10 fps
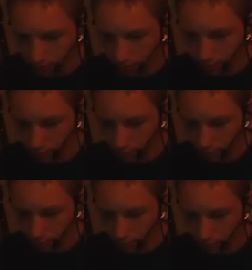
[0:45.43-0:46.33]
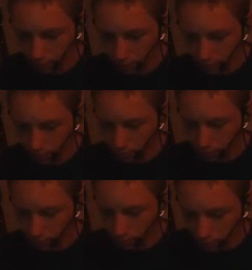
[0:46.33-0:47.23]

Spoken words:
Nothing is said.